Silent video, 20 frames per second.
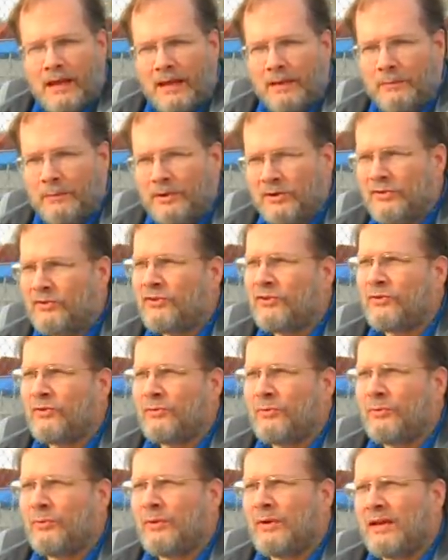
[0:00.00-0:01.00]
And what
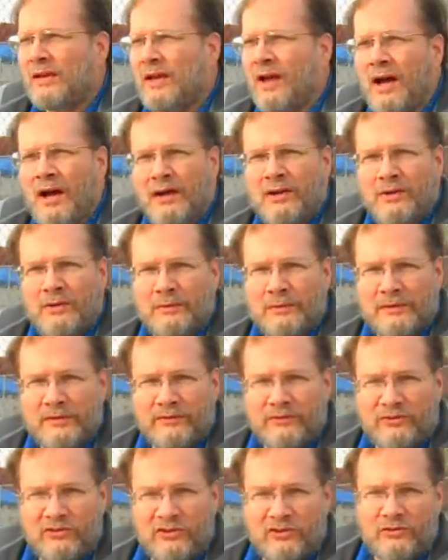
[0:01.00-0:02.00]
do
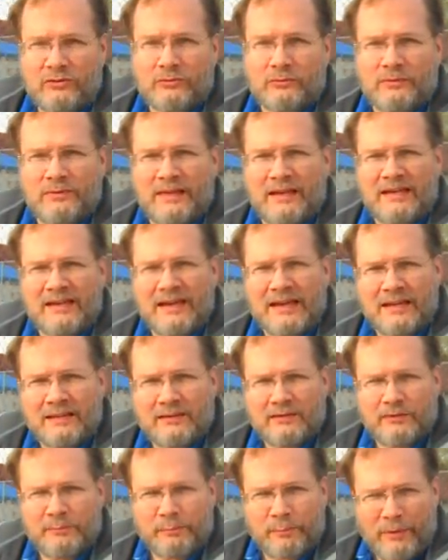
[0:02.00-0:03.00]
conquerors do? They take
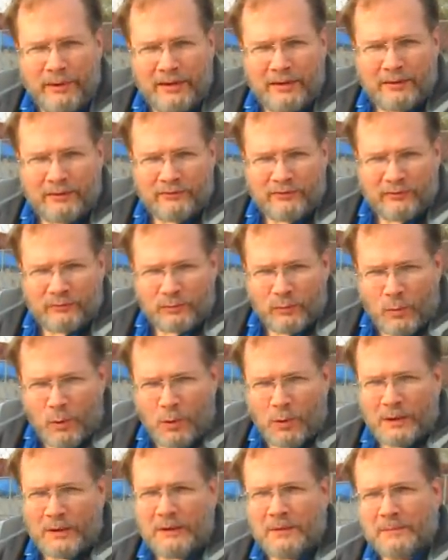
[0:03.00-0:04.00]
the spoils of
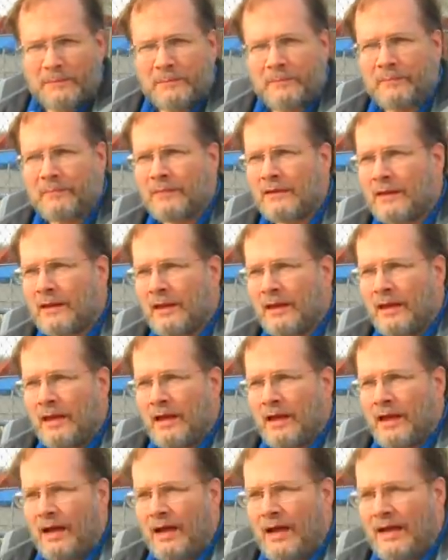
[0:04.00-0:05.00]
war.
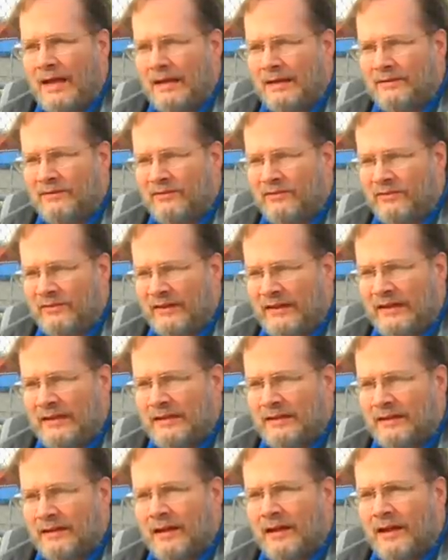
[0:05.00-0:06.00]
I had
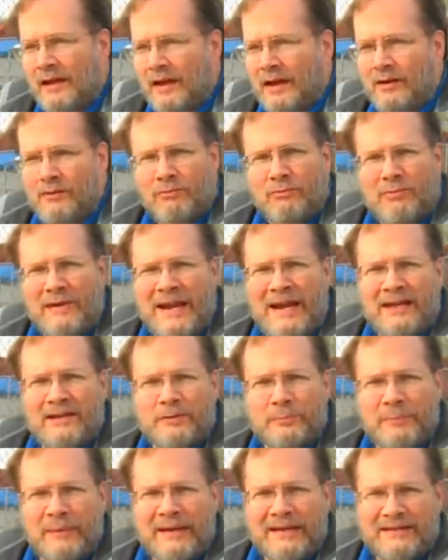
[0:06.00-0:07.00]
seen a
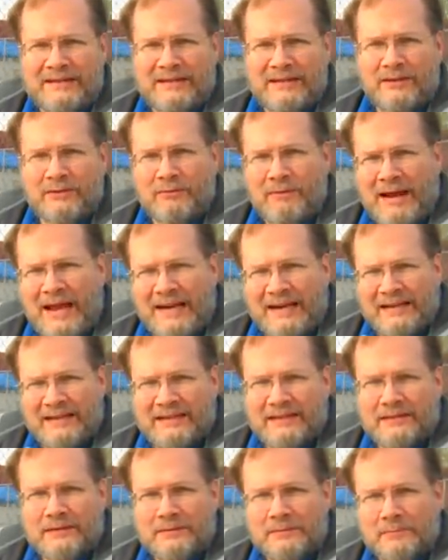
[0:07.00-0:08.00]
rant by Dean
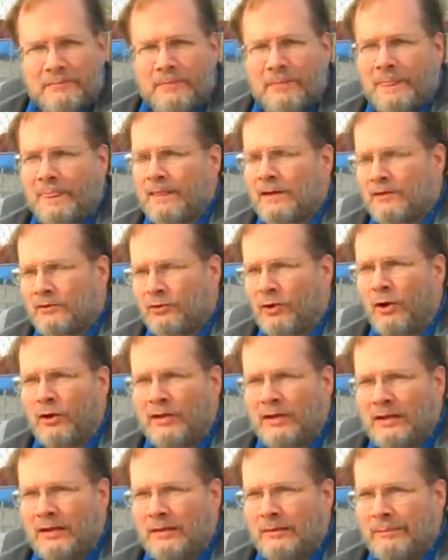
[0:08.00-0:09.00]
Radigan
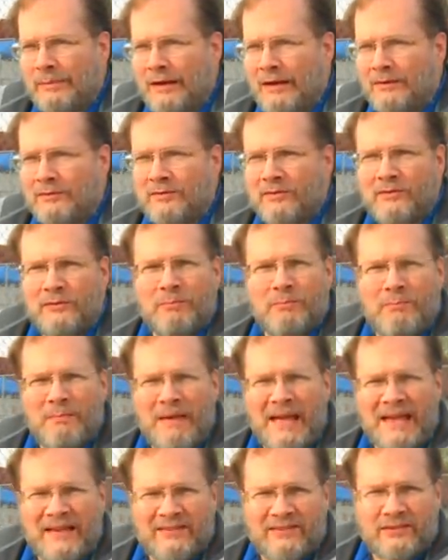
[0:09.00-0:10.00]
talking about this
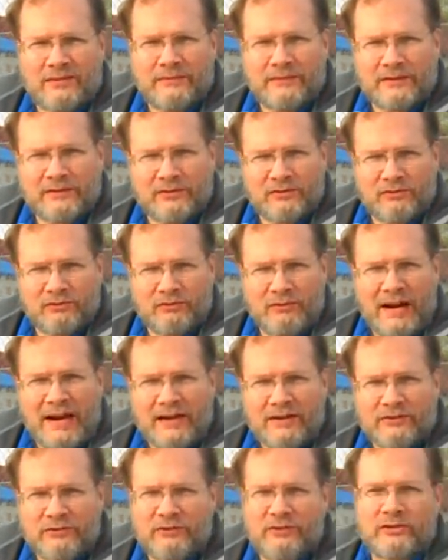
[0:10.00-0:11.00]
massive
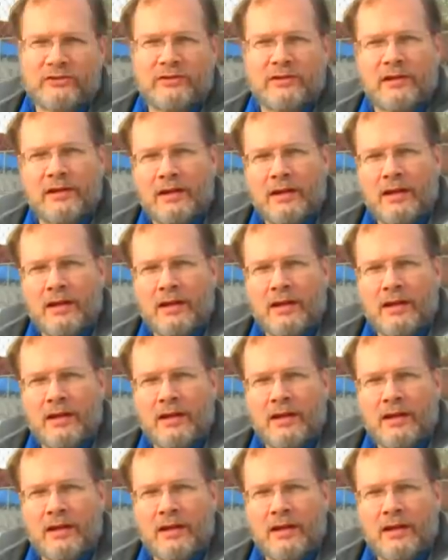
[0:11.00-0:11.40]
extraction